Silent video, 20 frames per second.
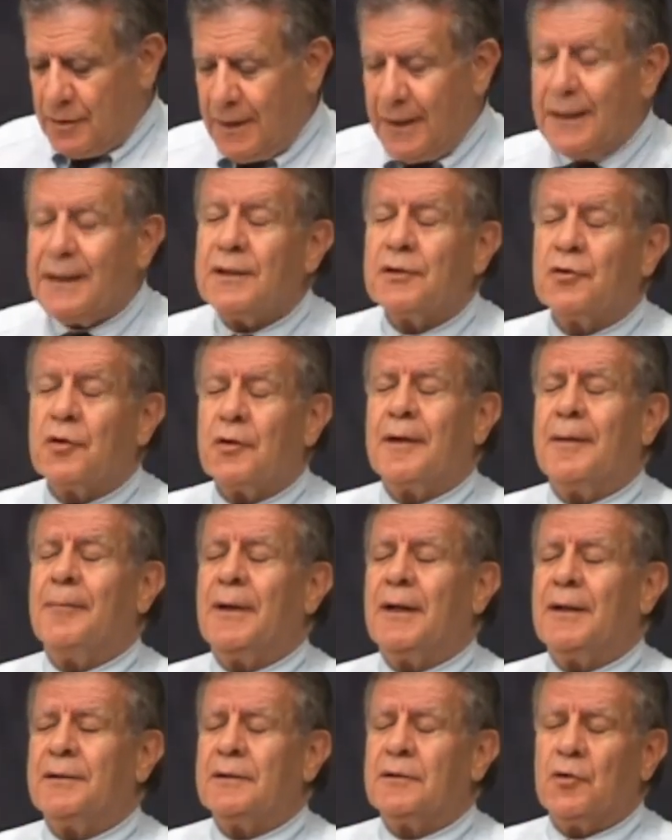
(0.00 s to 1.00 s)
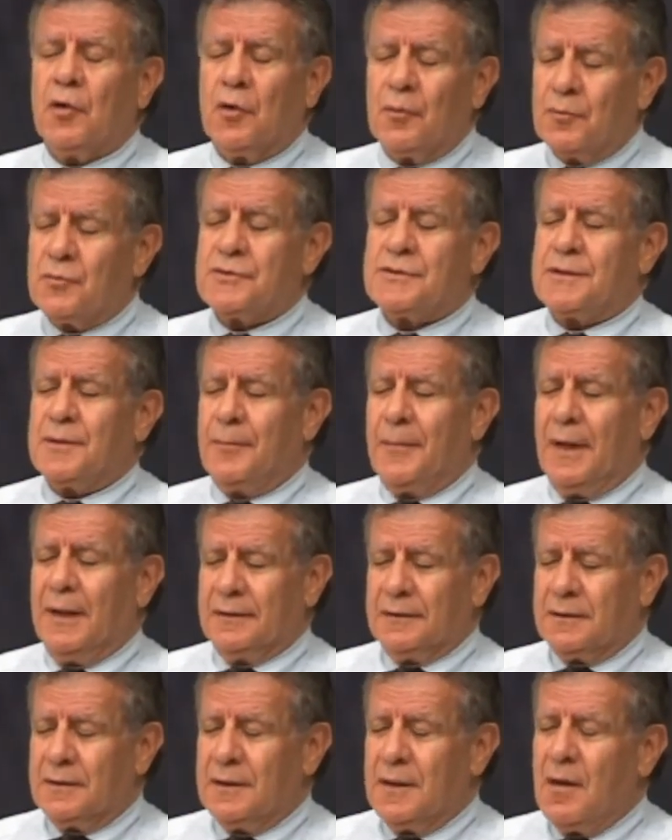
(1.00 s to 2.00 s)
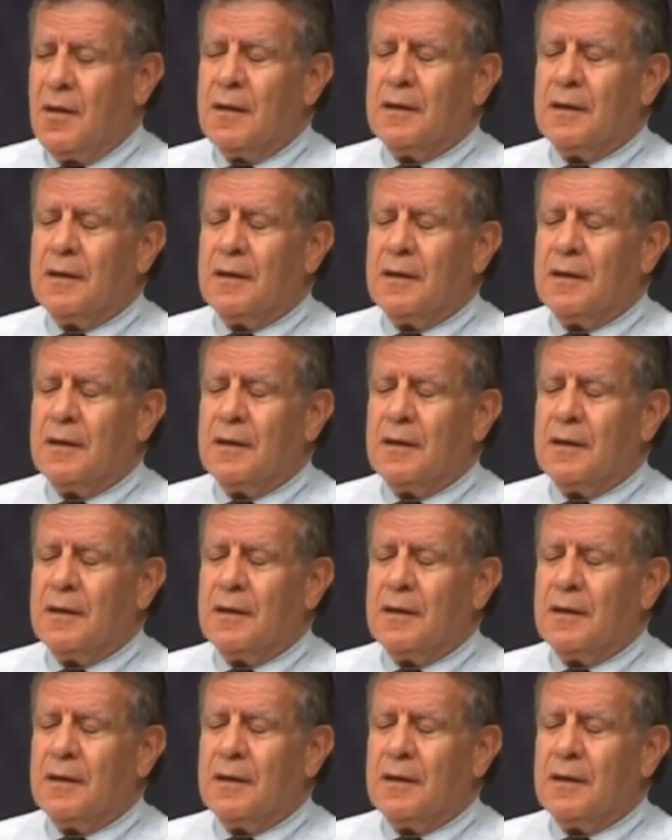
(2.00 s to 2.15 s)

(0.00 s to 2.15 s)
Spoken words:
and he thought about it almost a month,